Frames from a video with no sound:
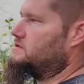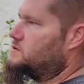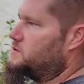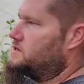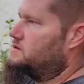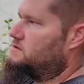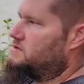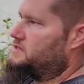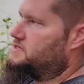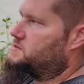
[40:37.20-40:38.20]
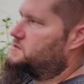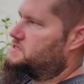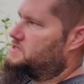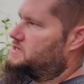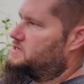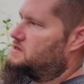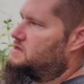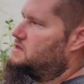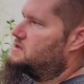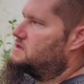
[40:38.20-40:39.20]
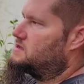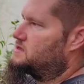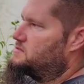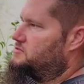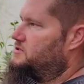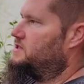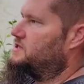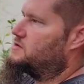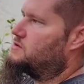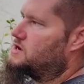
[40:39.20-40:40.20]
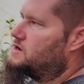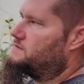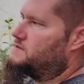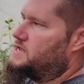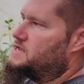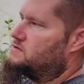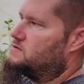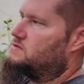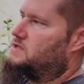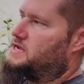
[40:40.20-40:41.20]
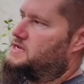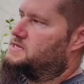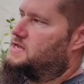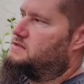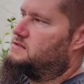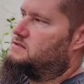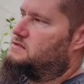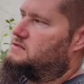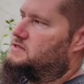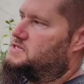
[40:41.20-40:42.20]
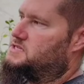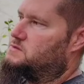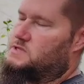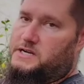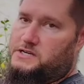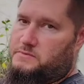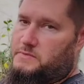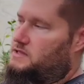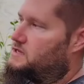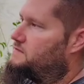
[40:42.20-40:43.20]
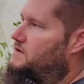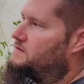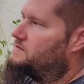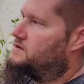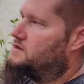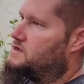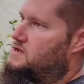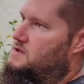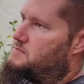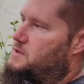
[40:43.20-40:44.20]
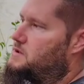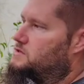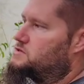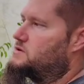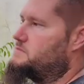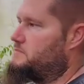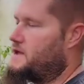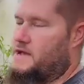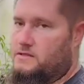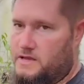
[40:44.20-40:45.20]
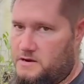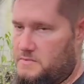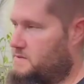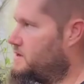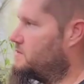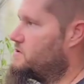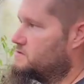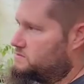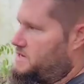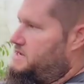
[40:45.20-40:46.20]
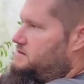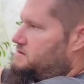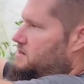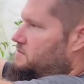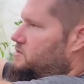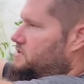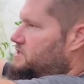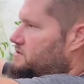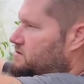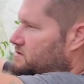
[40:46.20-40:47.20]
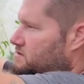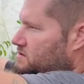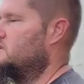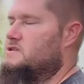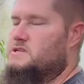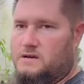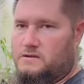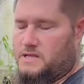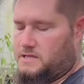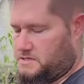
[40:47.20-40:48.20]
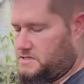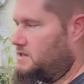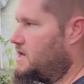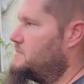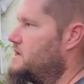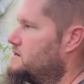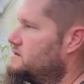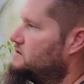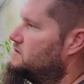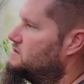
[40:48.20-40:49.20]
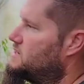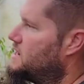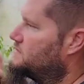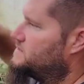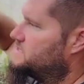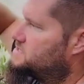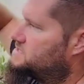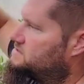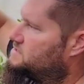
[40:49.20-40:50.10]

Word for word: look weird. Like this one's like completely going off the angle. Like I said, this is the one that I trimmed that leaf off, and maybe I'll trim it back later, maybe I won't, and I'm going to. So that looks a lot better. Now this